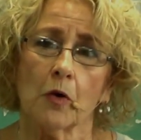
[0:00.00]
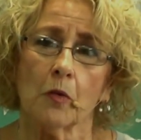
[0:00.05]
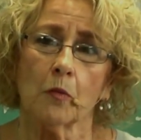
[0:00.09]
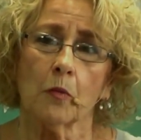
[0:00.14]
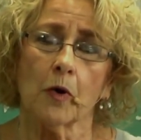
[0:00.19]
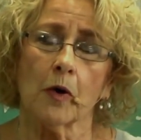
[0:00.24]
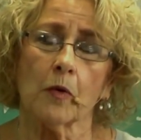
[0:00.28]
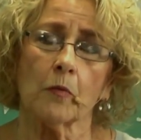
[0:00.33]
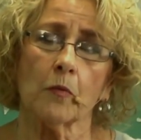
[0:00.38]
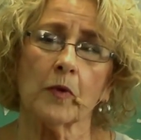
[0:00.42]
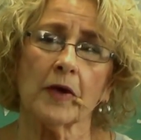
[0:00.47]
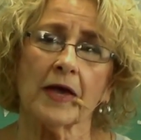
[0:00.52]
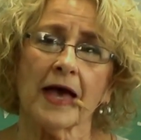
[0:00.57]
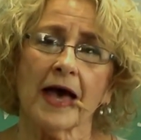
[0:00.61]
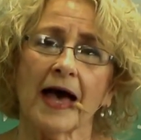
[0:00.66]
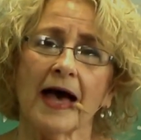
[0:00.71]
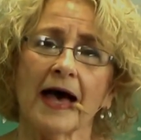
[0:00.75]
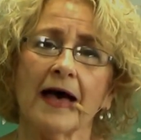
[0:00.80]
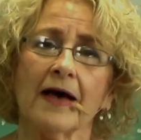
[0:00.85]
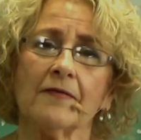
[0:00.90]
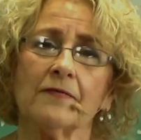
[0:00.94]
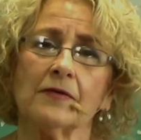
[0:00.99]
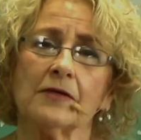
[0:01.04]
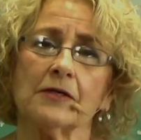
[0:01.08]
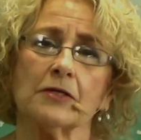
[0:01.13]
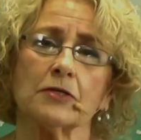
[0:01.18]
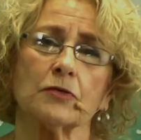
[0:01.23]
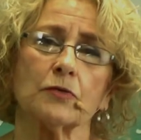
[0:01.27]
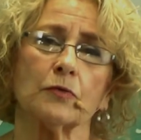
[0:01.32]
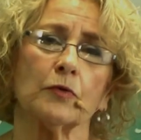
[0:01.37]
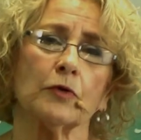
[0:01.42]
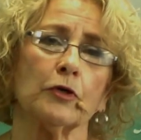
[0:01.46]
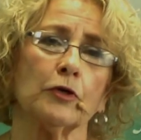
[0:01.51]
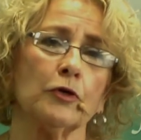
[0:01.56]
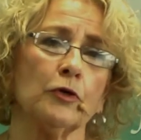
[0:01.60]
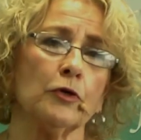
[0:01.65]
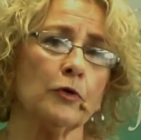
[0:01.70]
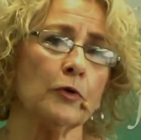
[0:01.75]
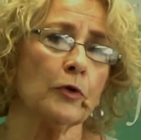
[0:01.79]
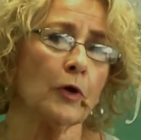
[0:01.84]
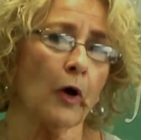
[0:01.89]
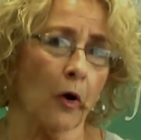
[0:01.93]
what we have is
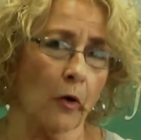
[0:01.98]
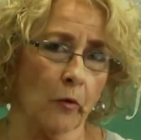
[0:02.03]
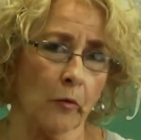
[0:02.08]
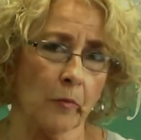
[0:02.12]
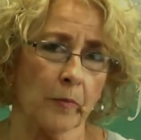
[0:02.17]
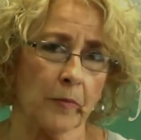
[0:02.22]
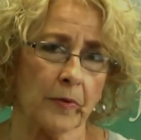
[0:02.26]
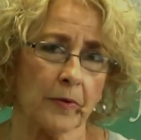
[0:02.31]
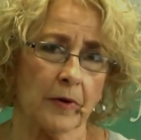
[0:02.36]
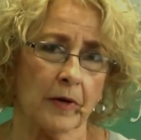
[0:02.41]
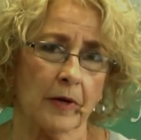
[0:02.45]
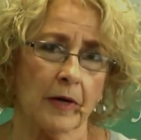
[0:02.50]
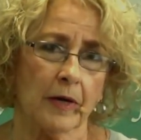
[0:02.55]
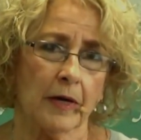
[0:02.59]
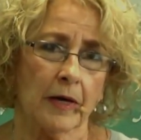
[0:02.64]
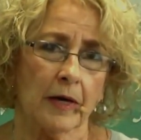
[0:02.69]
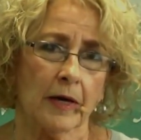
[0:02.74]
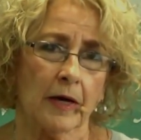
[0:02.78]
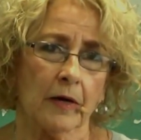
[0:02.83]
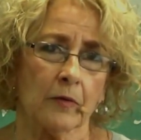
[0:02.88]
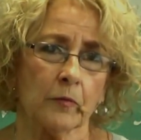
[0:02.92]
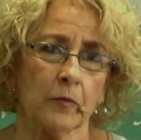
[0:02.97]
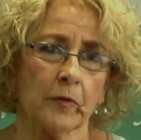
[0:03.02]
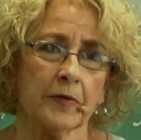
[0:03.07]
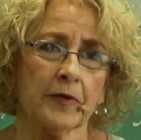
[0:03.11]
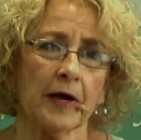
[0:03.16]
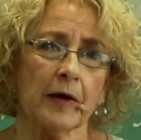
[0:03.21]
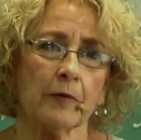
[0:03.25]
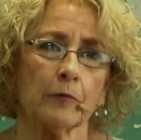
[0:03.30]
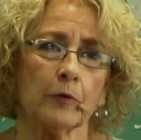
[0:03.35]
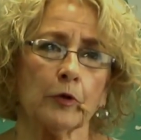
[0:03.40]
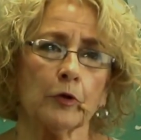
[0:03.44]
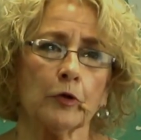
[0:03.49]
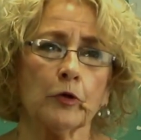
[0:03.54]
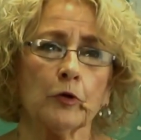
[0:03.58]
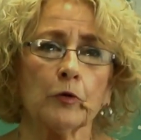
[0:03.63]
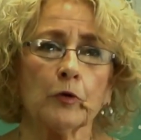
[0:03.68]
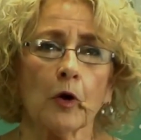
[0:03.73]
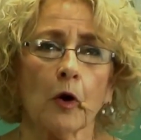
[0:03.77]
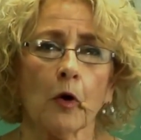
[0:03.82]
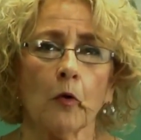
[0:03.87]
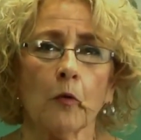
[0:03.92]
renewed hope. And with that
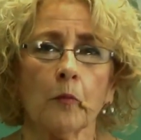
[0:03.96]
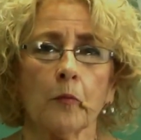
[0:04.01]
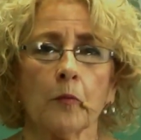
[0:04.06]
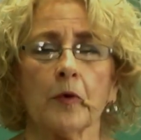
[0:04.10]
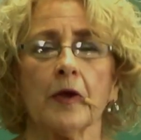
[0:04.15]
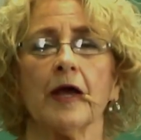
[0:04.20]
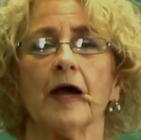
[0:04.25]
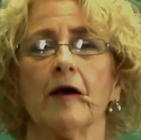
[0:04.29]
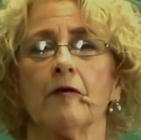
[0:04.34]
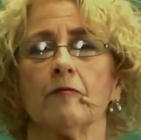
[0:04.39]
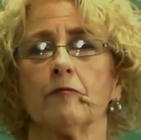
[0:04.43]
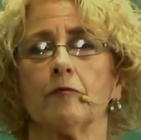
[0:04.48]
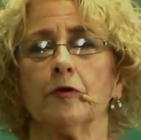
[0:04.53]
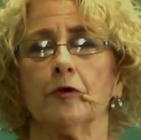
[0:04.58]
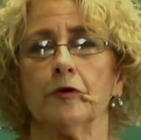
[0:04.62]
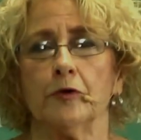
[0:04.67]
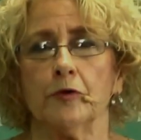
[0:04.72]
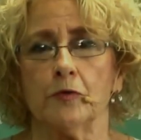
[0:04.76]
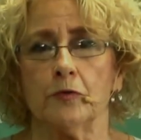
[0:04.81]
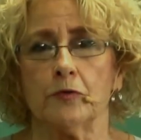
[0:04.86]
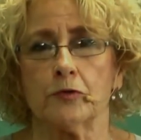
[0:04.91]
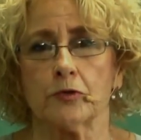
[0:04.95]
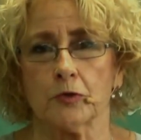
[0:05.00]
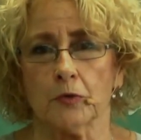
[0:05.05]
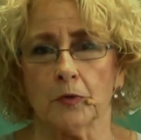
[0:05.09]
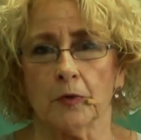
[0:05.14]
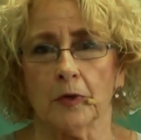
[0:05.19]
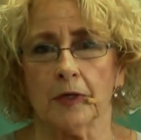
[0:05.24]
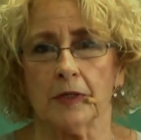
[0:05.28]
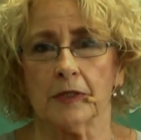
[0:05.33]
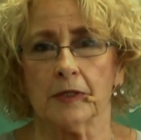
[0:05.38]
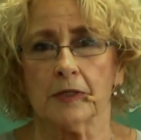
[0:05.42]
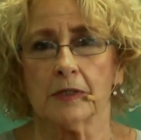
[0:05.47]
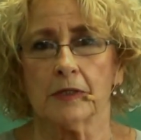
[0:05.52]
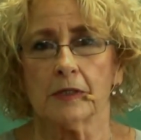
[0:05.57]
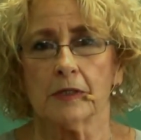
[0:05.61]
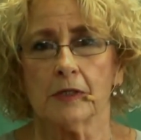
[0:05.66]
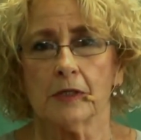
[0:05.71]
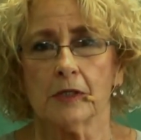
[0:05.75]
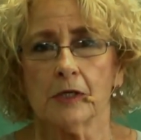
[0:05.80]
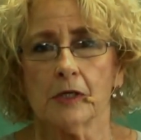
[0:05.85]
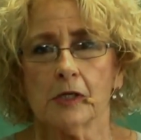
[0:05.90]
renewed hope, we have renewed joy.
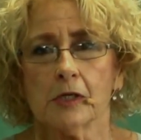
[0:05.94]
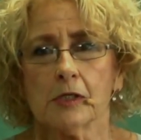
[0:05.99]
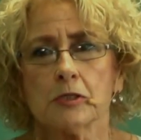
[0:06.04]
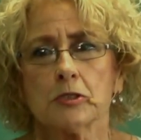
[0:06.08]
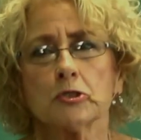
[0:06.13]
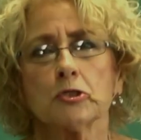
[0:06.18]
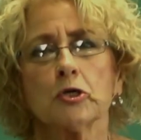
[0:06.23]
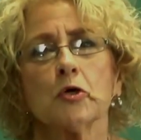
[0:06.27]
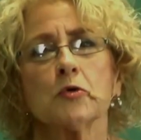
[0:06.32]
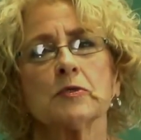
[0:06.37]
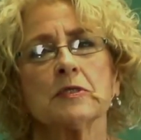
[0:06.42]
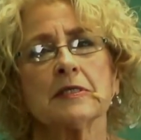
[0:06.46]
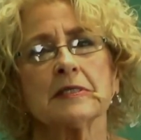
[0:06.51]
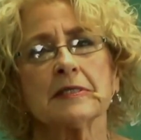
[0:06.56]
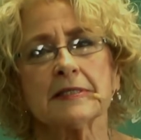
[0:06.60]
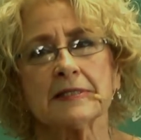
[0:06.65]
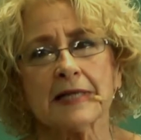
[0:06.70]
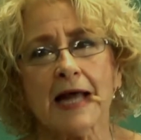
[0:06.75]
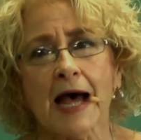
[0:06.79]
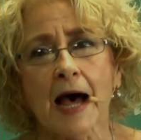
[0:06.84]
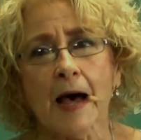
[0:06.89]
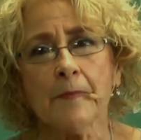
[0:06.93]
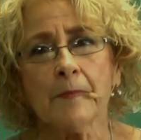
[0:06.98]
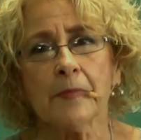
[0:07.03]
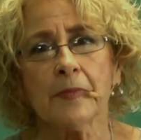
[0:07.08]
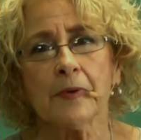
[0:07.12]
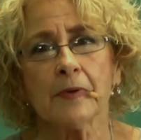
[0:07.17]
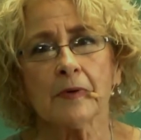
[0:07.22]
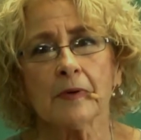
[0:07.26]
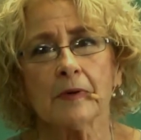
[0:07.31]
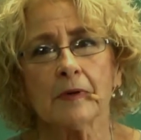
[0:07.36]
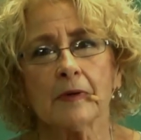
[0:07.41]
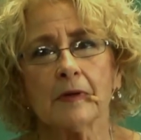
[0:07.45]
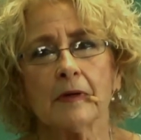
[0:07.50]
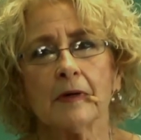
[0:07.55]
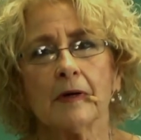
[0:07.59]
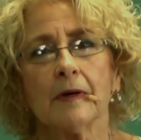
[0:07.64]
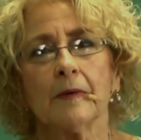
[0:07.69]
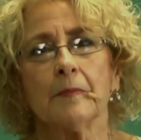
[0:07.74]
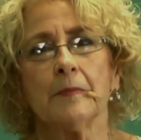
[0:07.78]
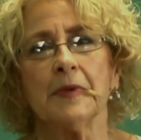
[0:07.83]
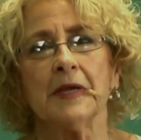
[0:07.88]
So stop
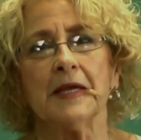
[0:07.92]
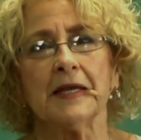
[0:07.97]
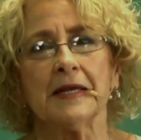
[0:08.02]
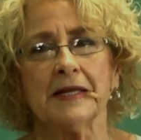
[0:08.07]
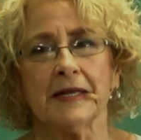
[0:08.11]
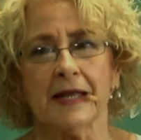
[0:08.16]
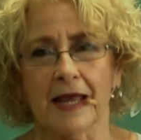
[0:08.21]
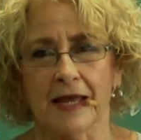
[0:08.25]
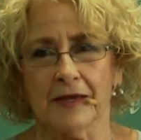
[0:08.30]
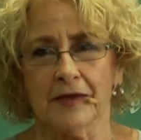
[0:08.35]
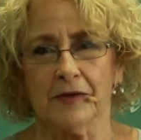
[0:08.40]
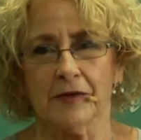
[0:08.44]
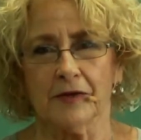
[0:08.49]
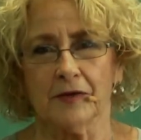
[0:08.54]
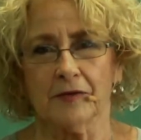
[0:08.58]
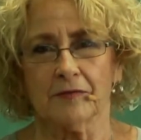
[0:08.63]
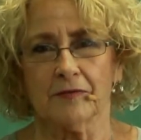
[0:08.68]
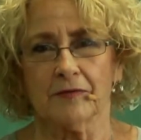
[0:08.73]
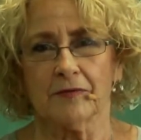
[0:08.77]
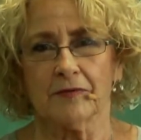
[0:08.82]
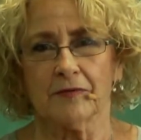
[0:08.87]
being negative